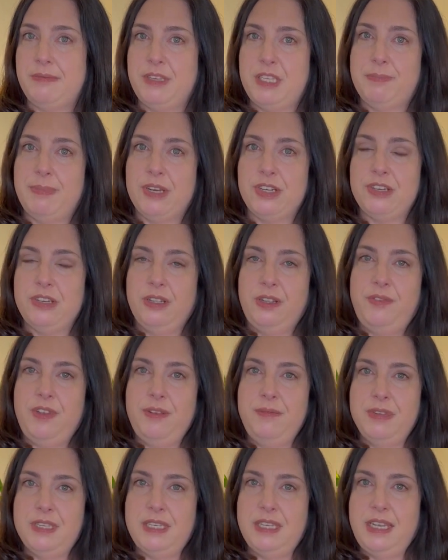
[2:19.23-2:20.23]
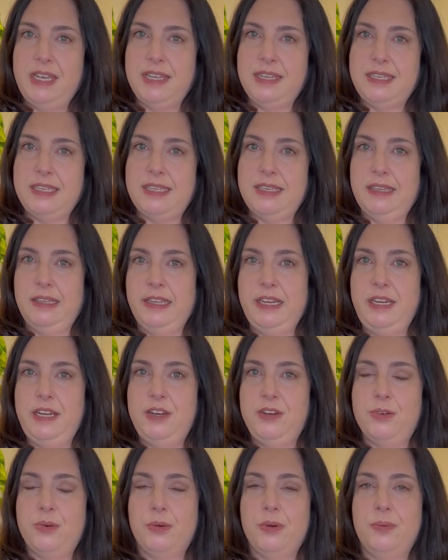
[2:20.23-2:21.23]
especially if you see it's
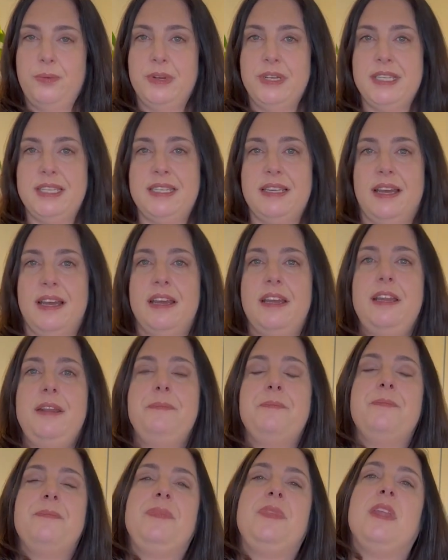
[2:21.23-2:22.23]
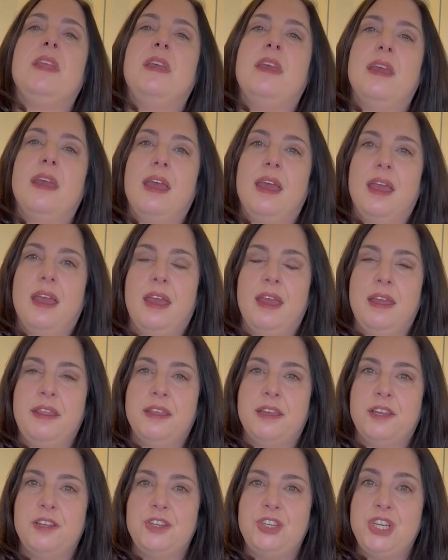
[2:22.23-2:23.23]
leaning toward one side, and
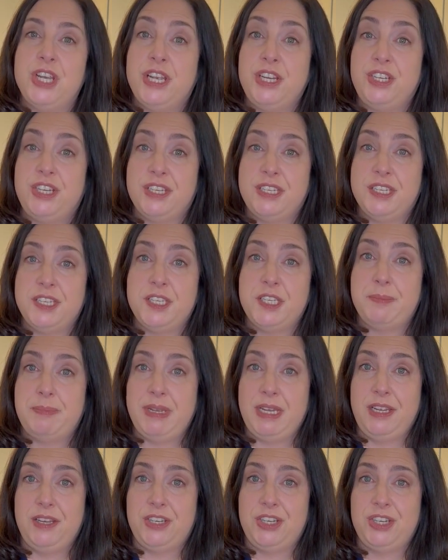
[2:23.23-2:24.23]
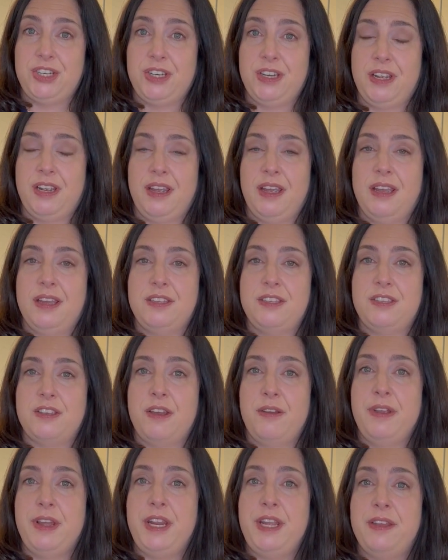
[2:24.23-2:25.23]
then changes in speech. So
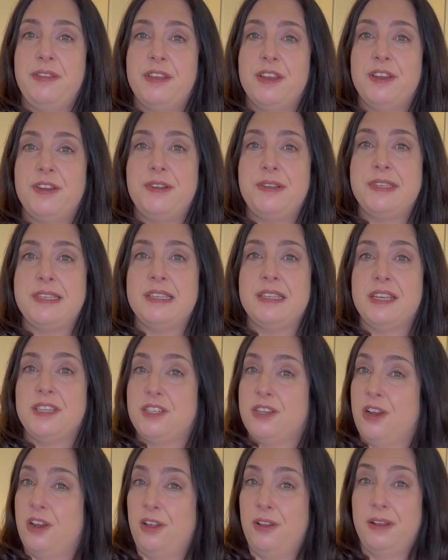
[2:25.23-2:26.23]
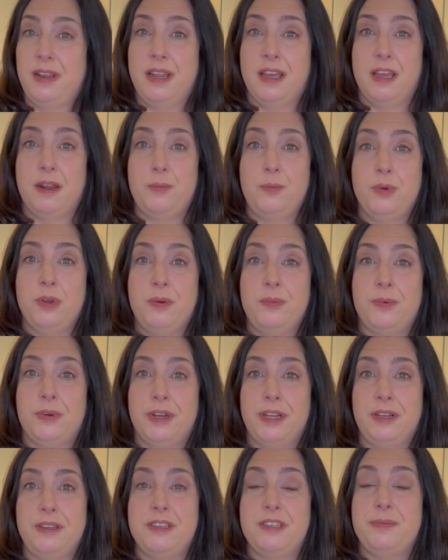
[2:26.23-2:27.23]
any of those, let's call
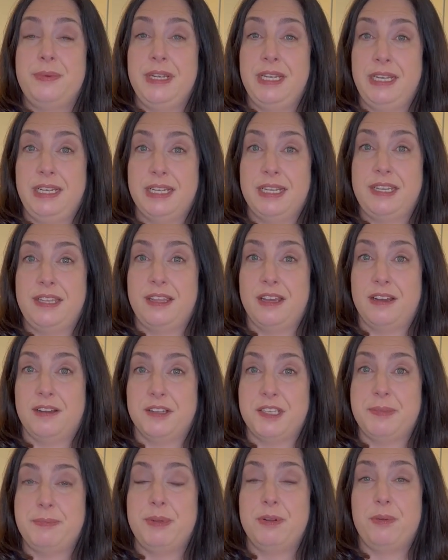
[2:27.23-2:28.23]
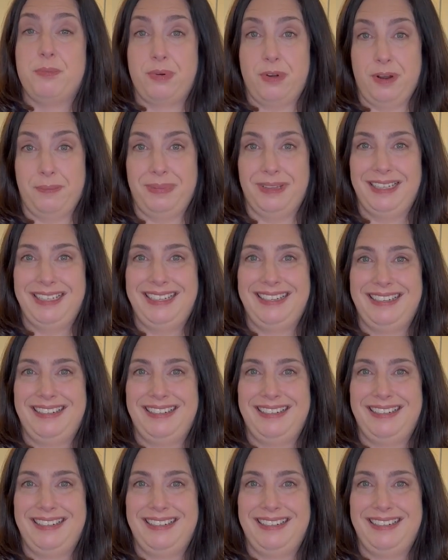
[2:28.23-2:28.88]
911 so we can get to the hospital promptly.